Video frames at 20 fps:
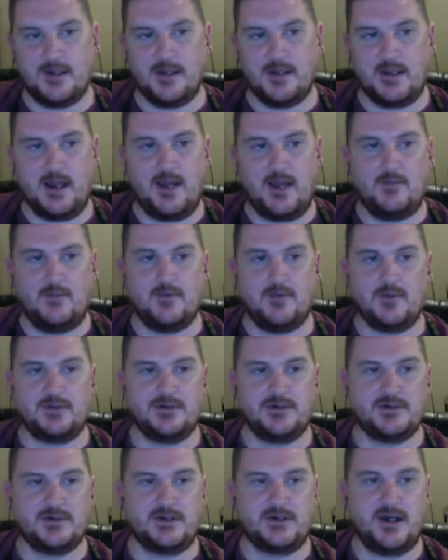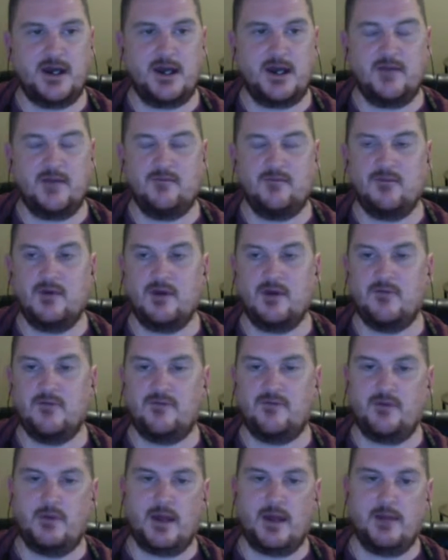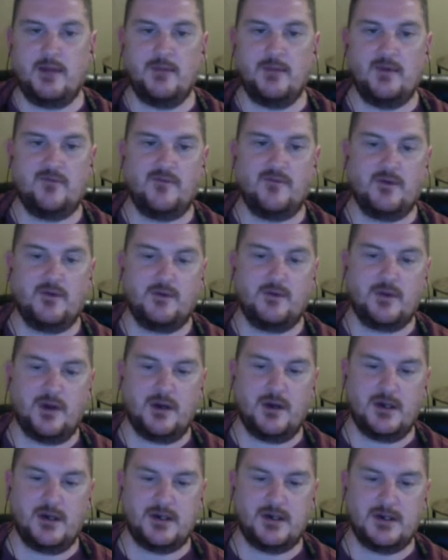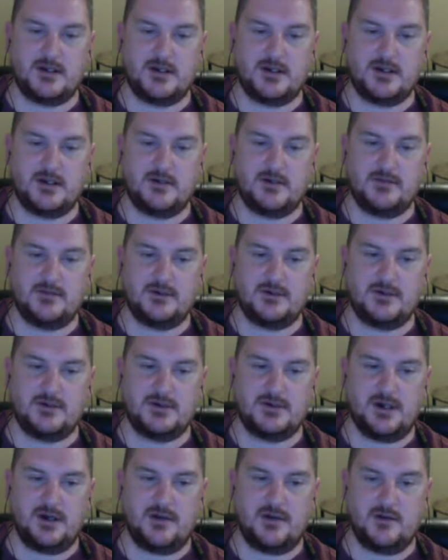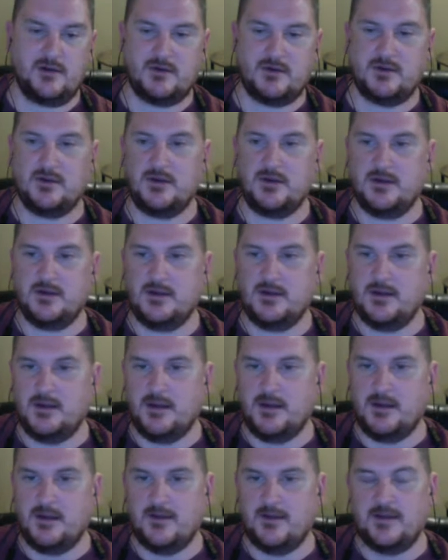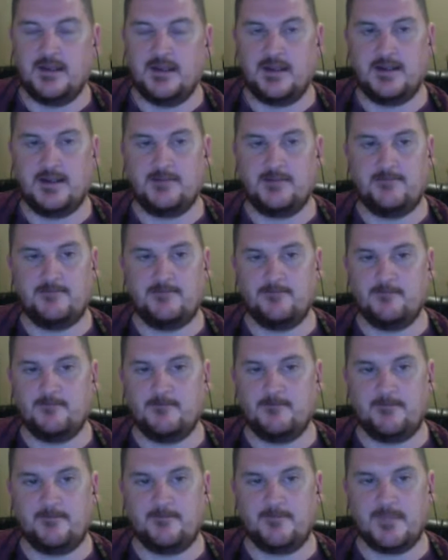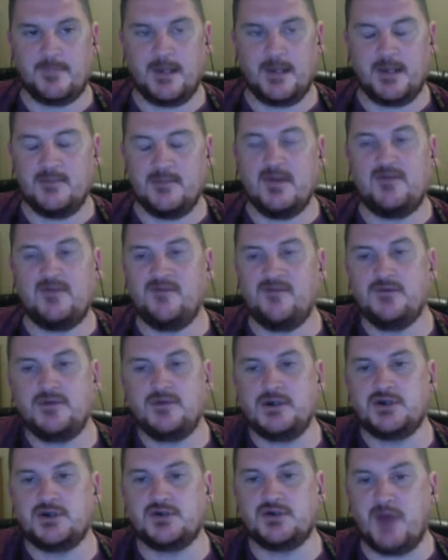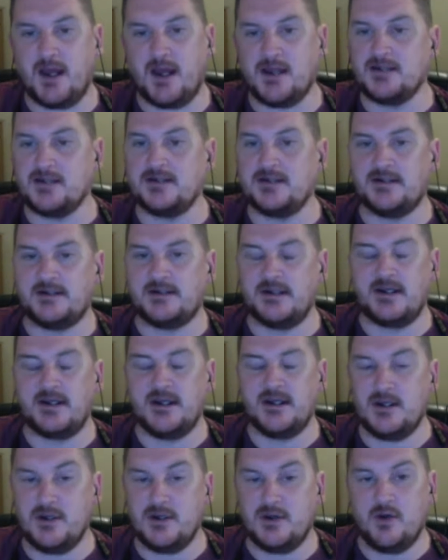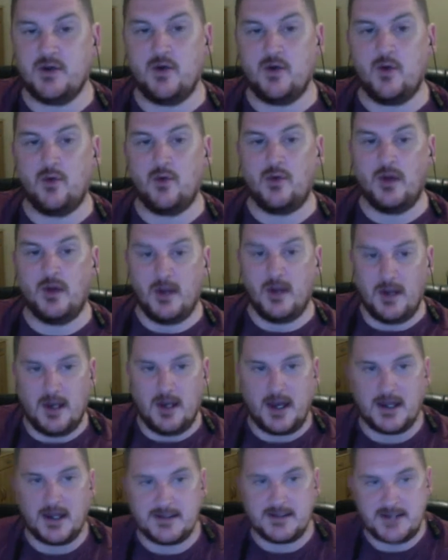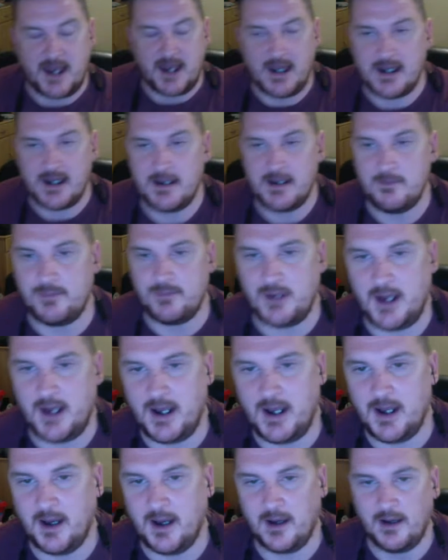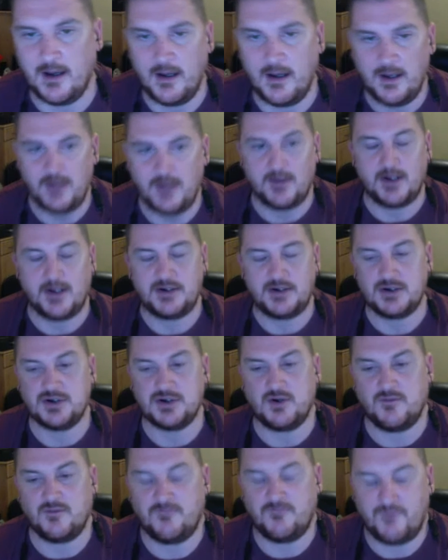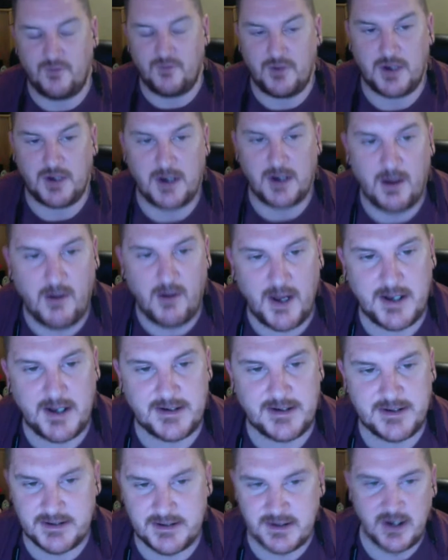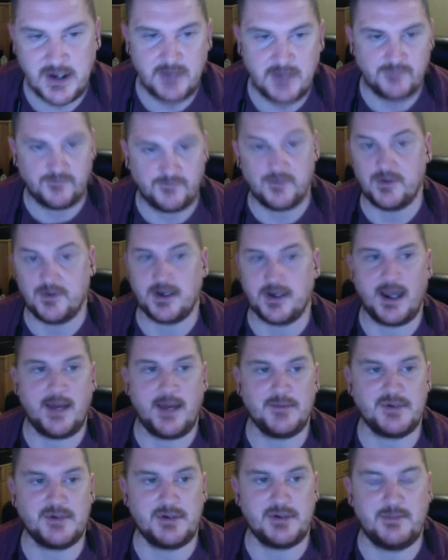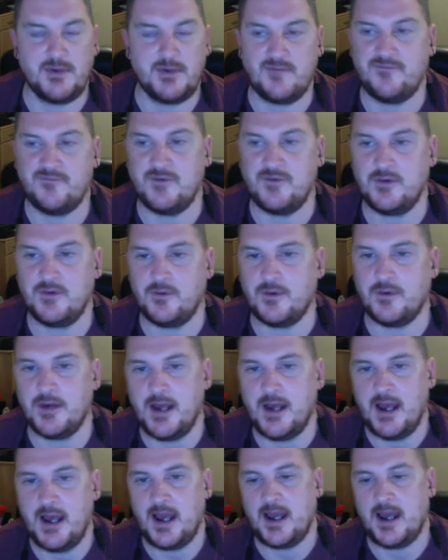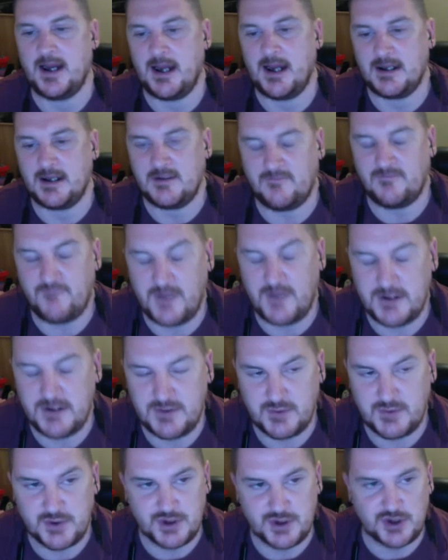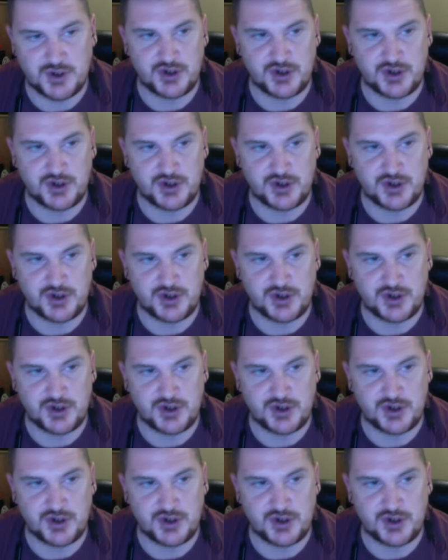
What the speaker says: they were just cutting right through our midfield guys, and it was a joke. The midfield didn't track a single attacking player. They just got through the lines, through the gaps of the midfield, and our defence was